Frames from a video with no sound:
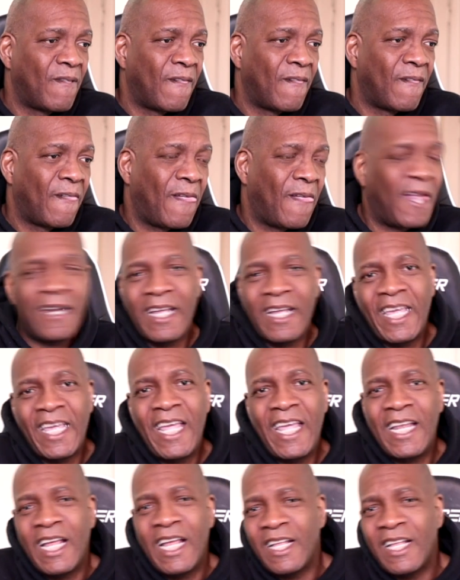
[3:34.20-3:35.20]
And
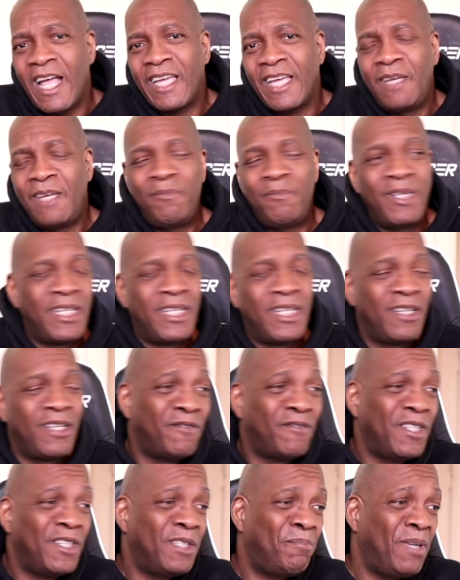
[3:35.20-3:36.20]
again, I keep thinking of
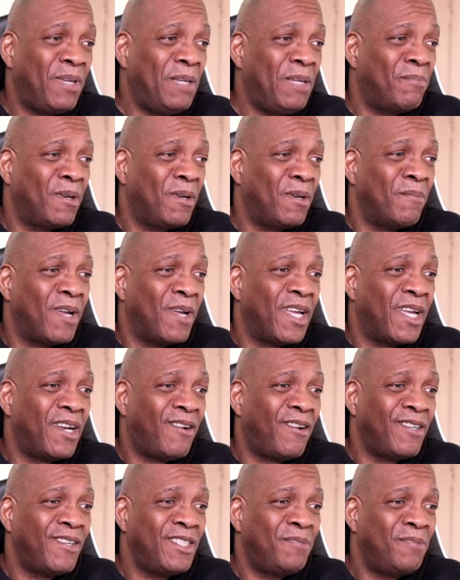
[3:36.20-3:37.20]
these people, man.
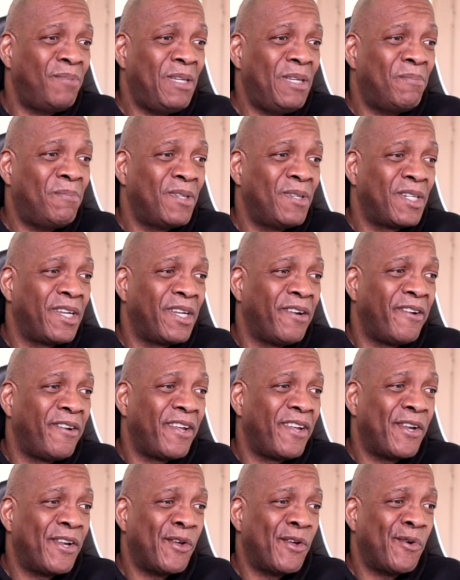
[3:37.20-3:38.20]
All these people there,
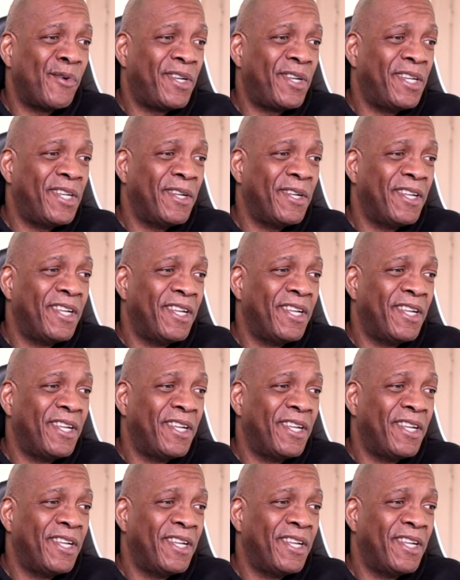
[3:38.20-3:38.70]
you know, with the